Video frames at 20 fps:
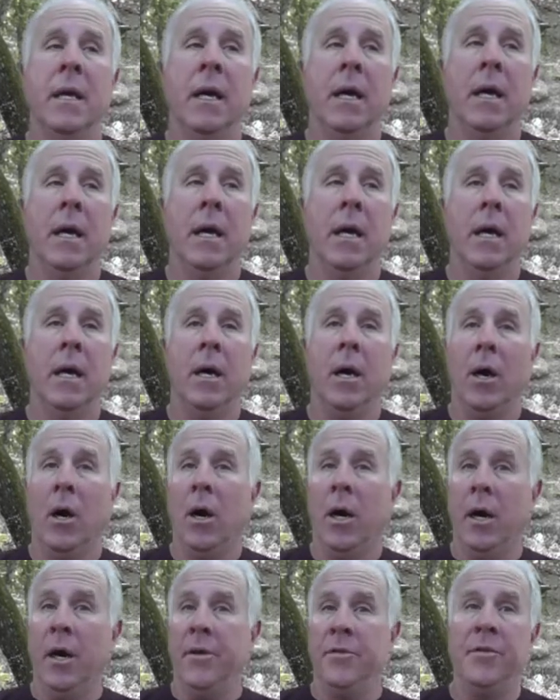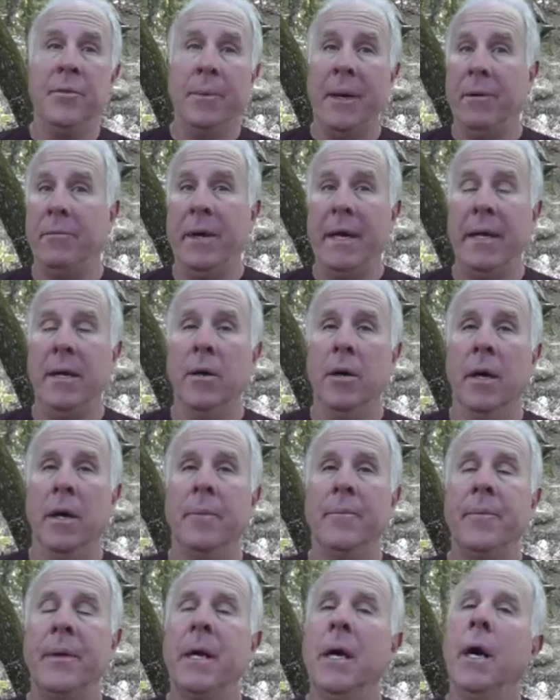under my radar,
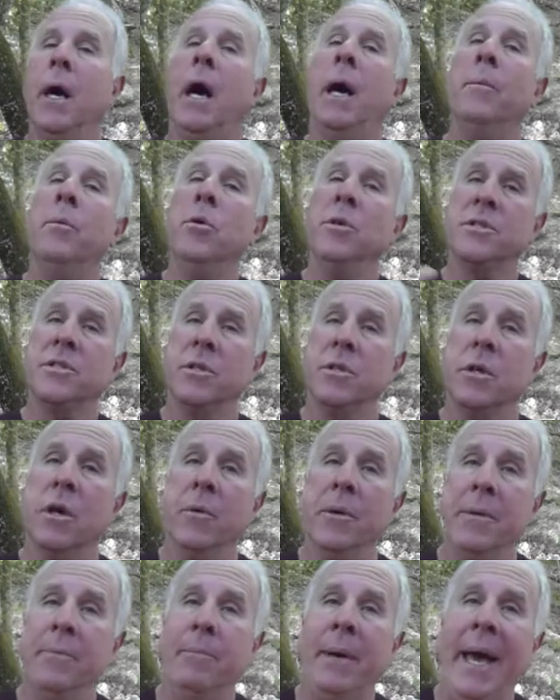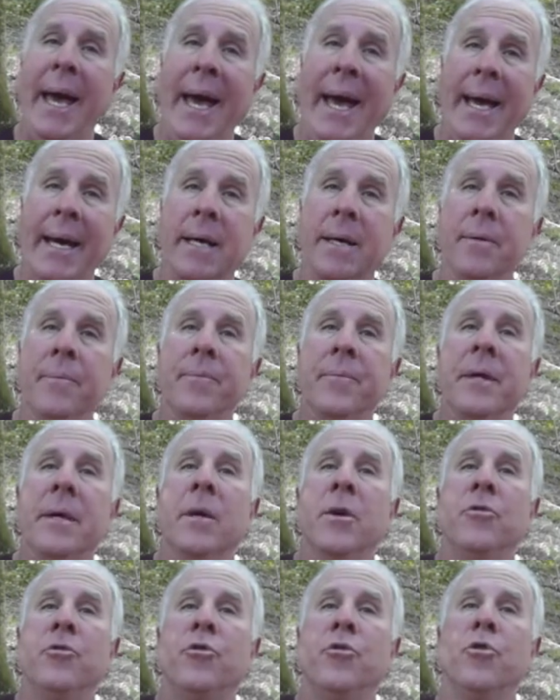I'm also going back
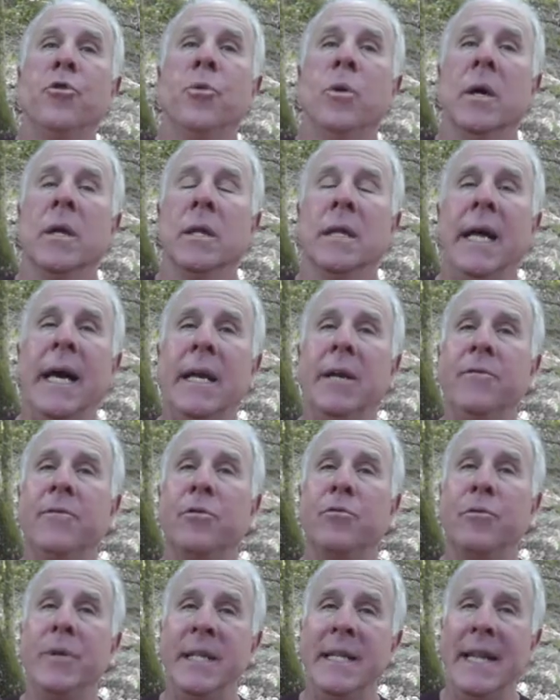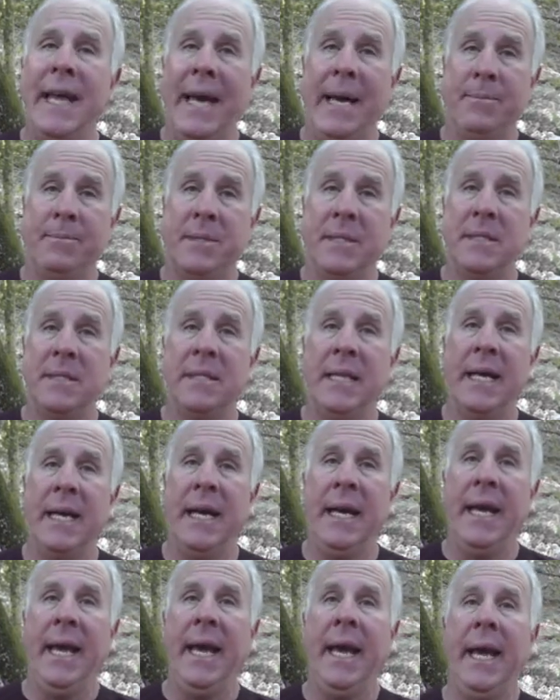to a lot of the relapses that
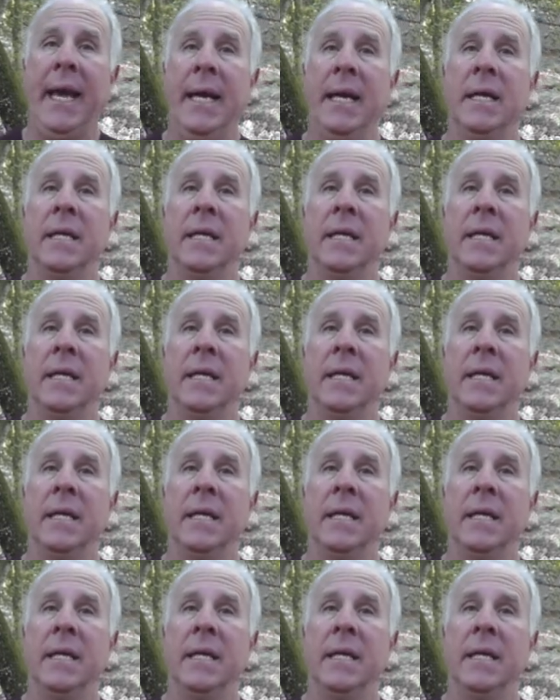I had.